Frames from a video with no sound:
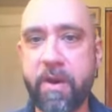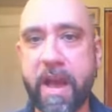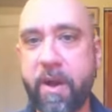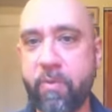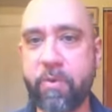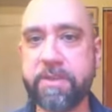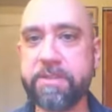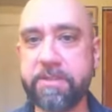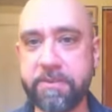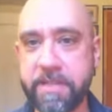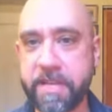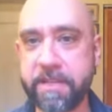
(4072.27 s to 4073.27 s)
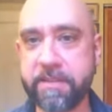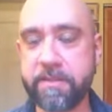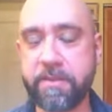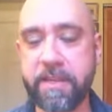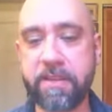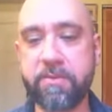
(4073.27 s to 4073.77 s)
how, what do you take it to
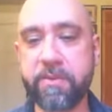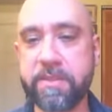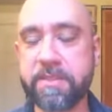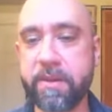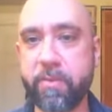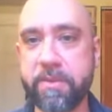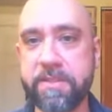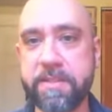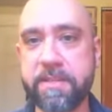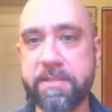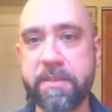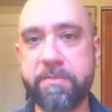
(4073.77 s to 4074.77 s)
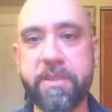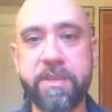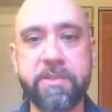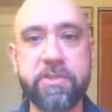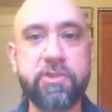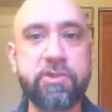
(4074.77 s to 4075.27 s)
mean when someone says something
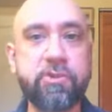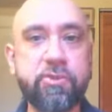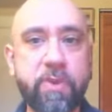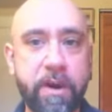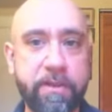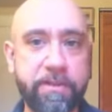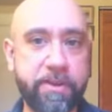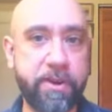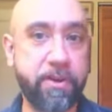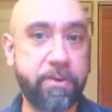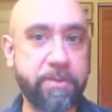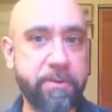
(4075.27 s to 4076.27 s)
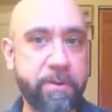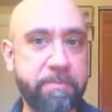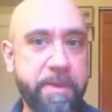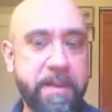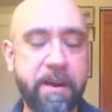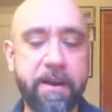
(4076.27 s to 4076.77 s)
is too on the nose or a
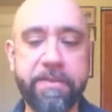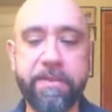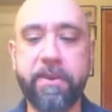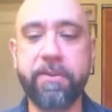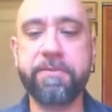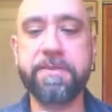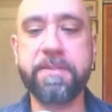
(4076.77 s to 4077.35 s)
bit on the nose?